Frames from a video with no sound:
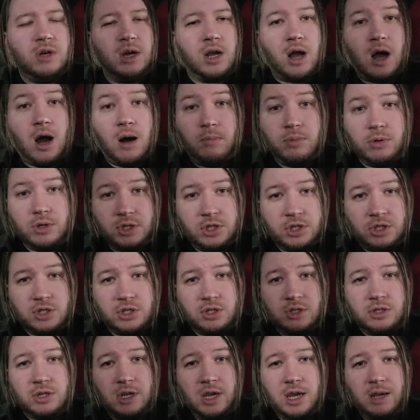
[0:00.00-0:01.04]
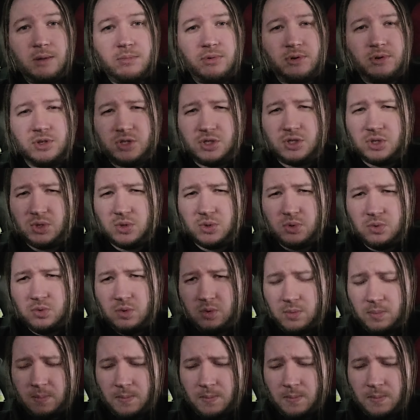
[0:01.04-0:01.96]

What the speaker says: accomplish and pursue.